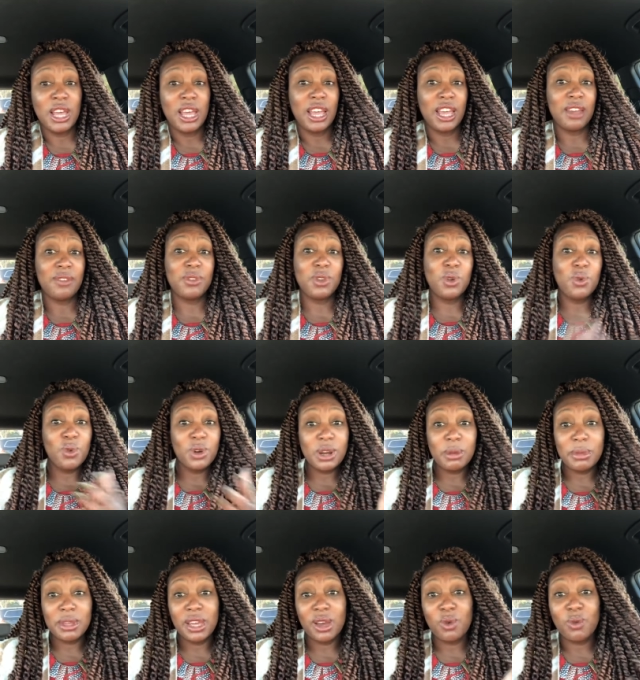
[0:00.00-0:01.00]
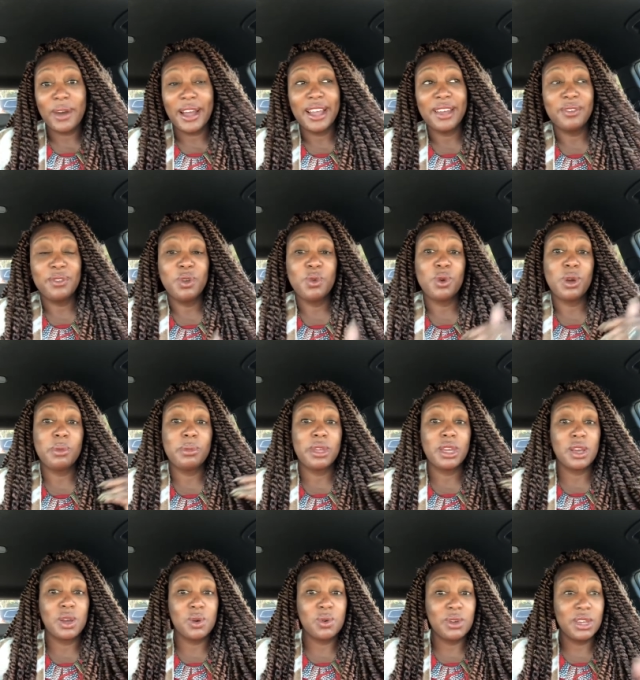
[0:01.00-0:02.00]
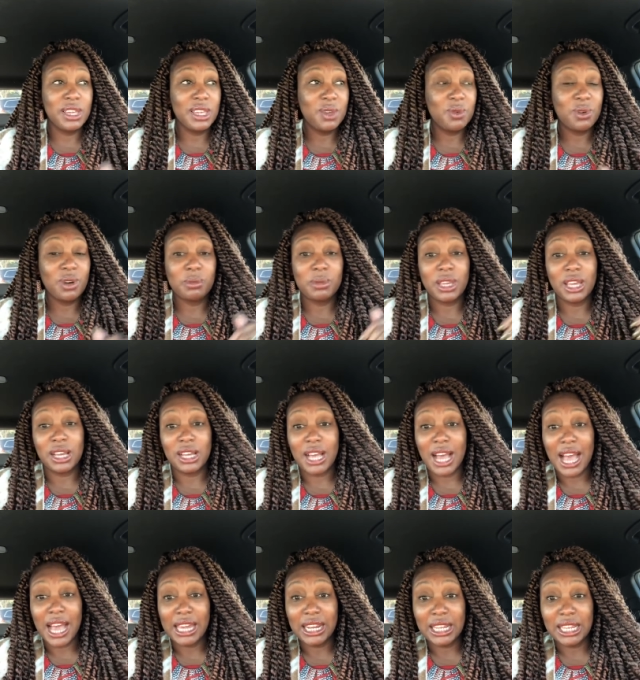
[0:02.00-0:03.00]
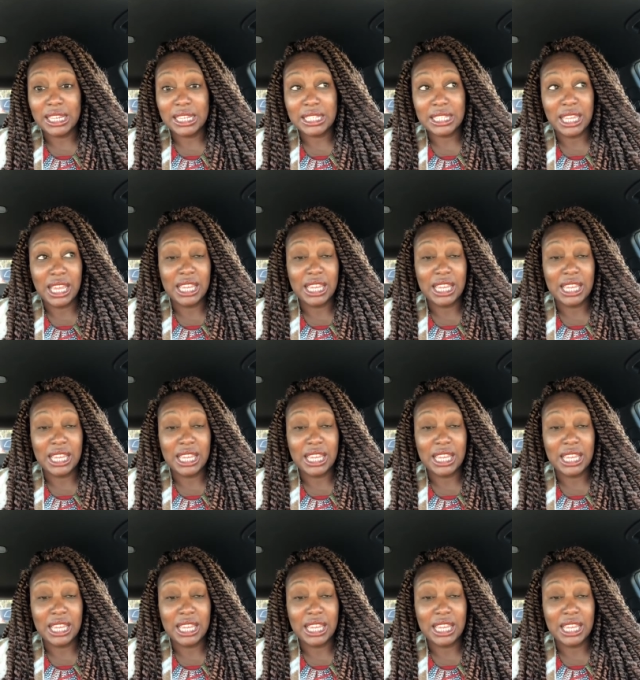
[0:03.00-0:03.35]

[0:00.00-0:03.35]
if you want to be a wife, you want to be a queen, you want to be a goddess,